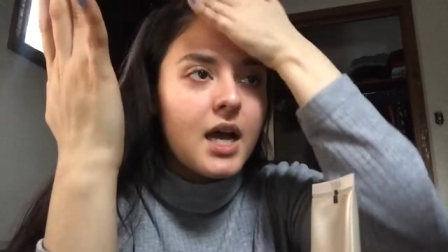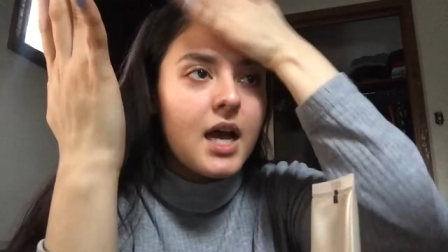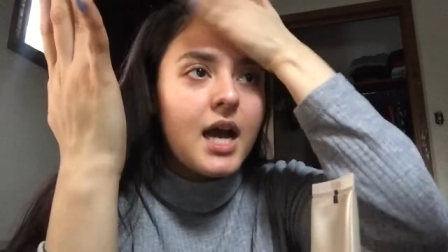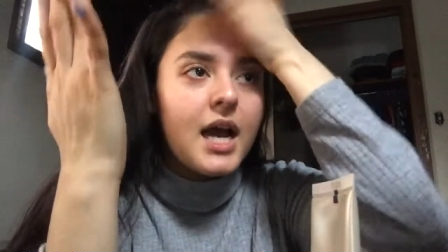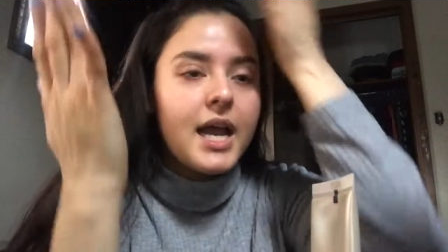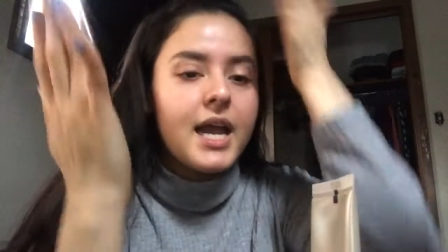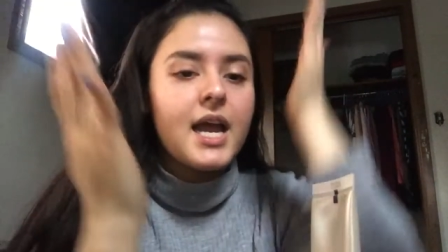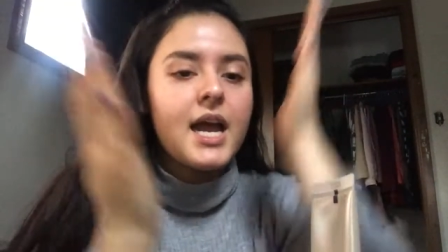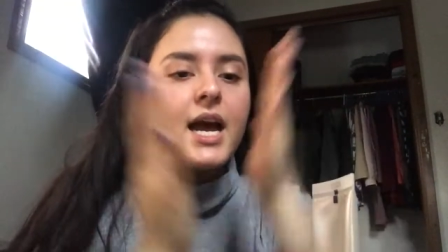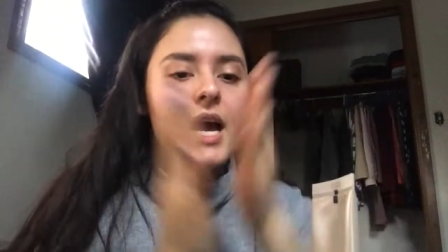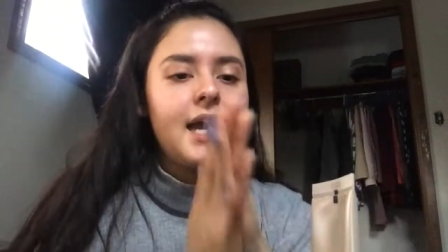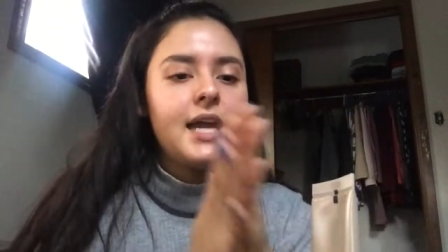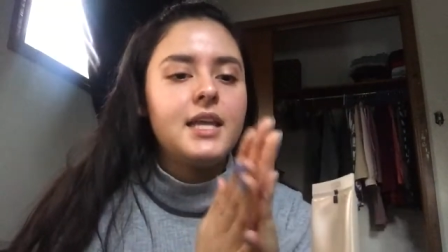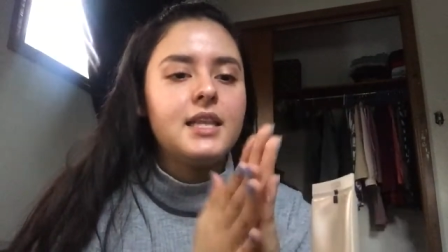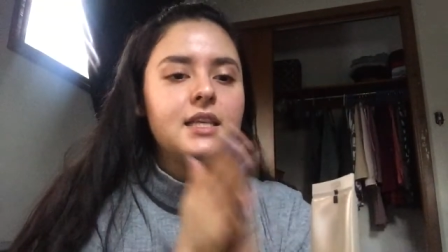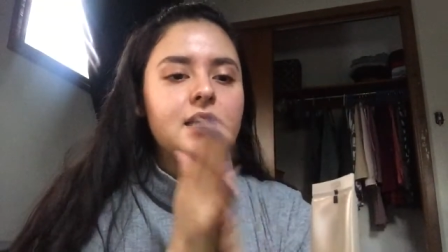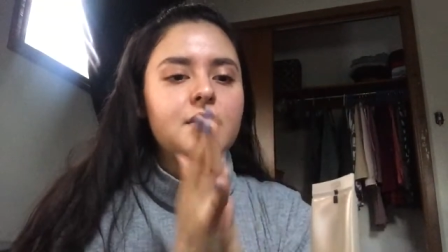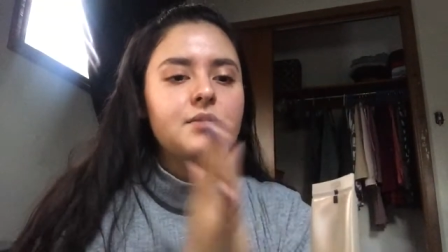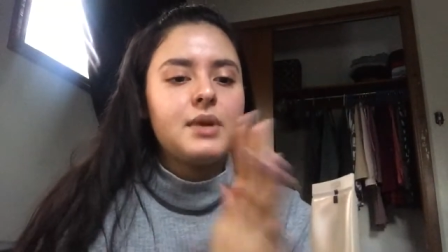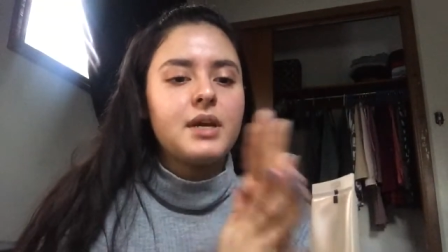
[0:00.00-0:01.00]
I
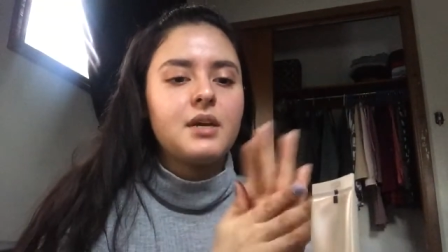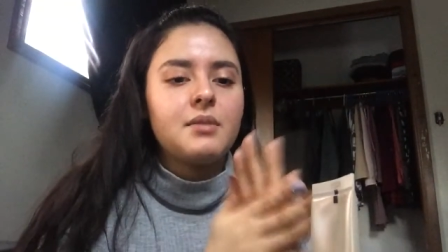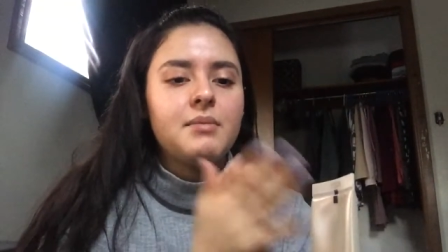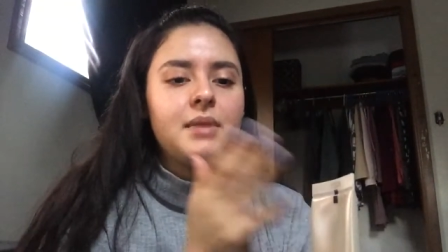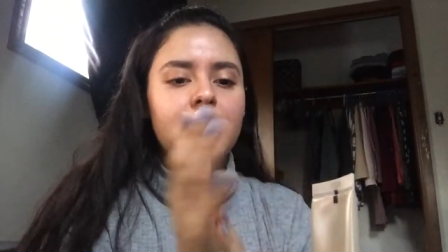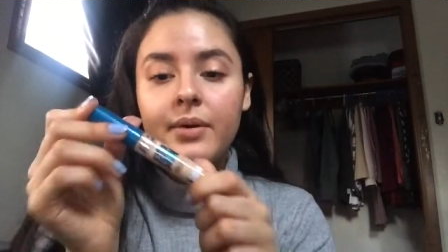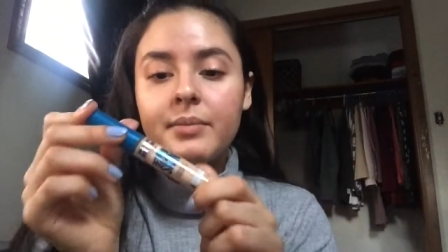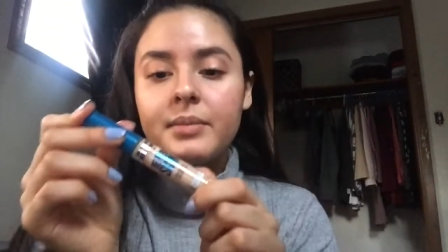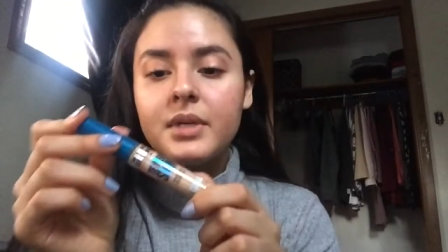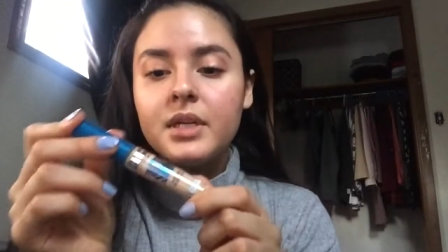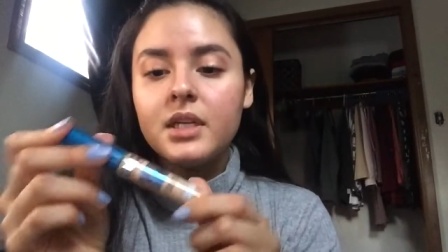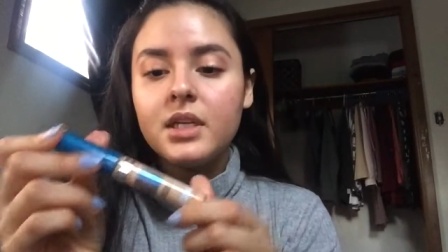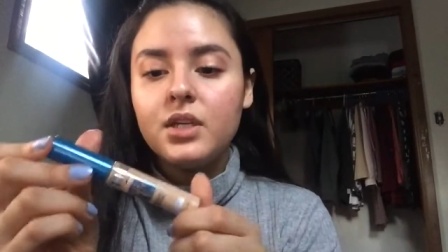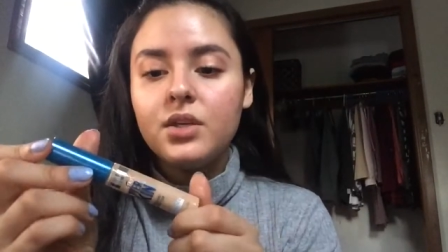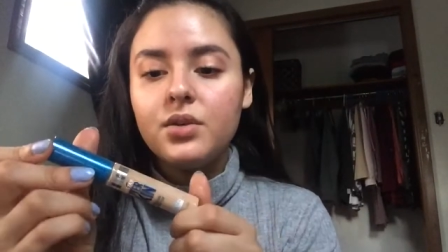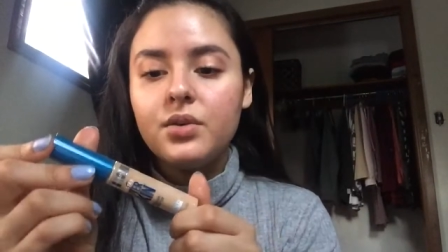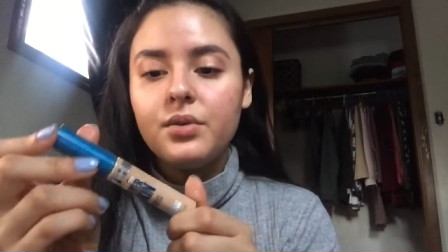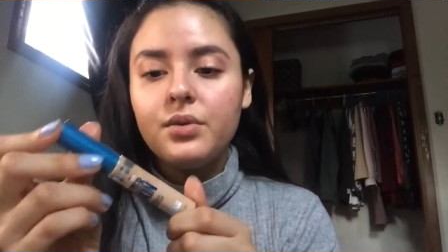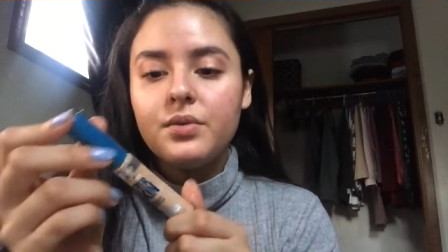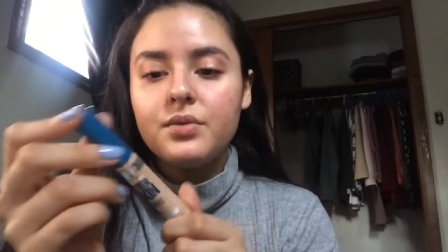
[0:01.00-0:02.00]
highly recommend. I'm going to
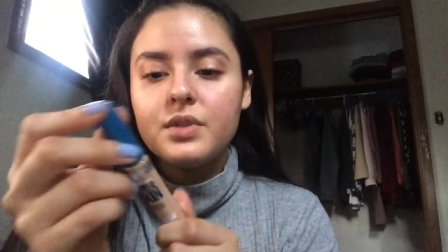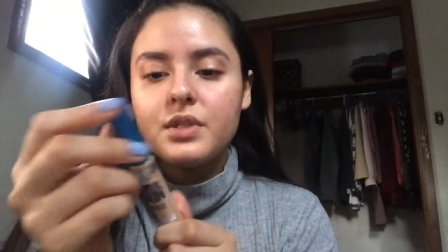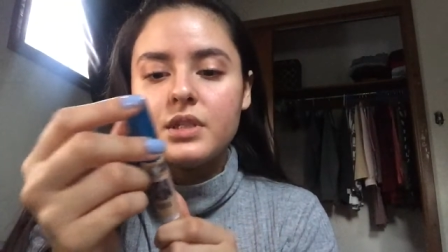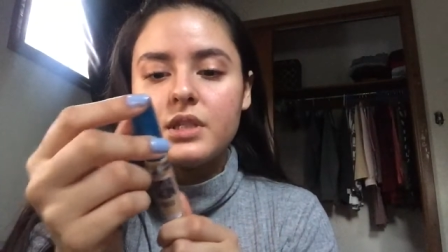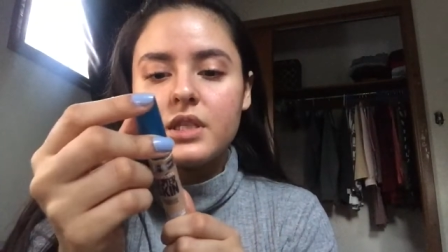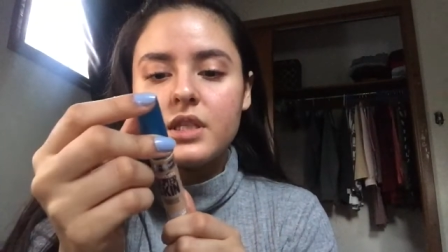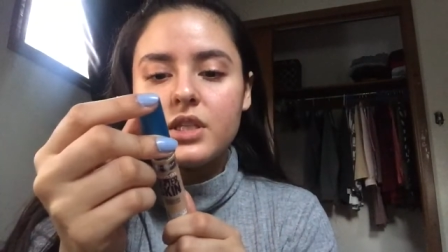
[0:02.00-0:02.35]
use